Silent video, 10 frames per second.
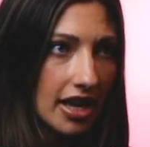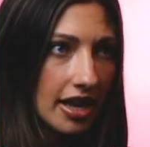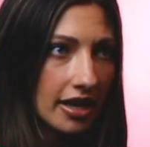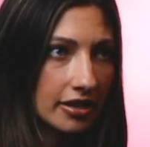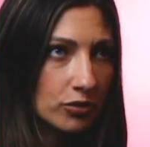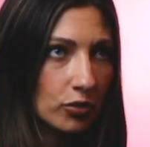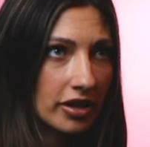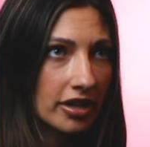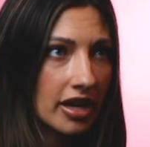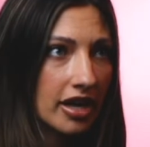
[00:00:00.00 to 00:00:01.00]
And
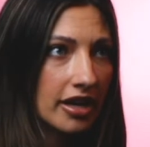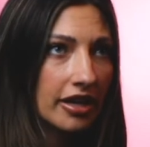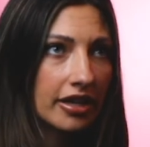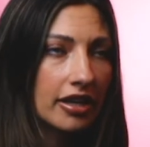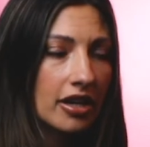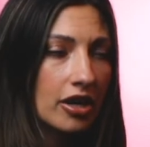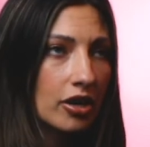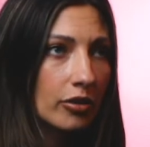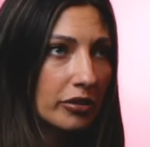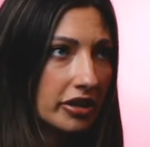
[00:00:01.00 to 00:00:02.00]
when I
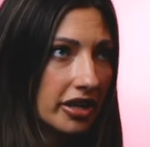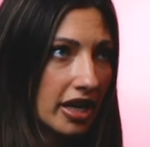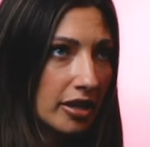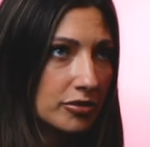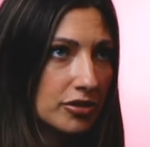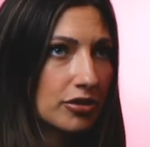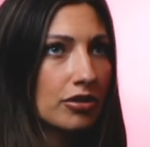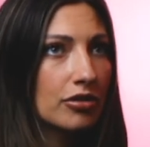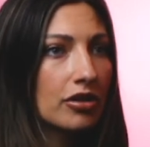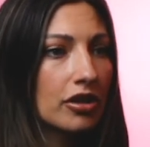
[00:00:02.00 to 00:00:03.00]
really came
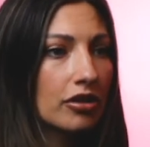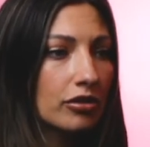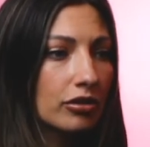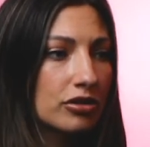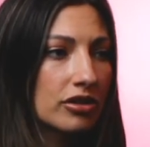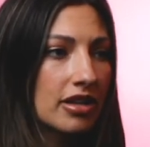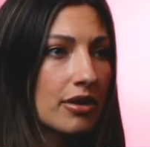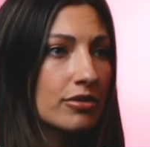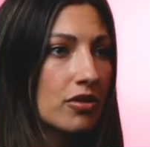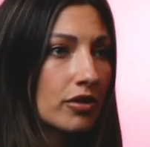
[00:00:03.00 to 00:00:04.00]
to the conclusion
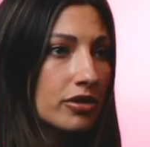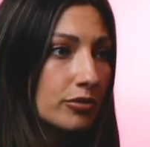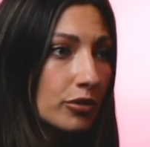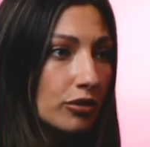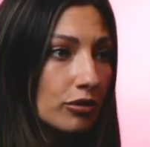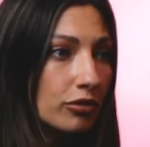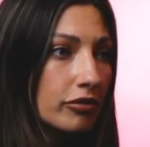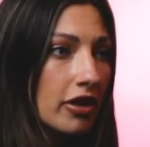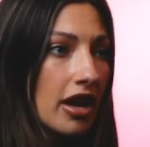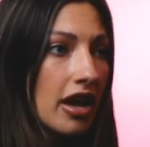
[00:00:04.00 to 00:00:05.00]
that I was going to move,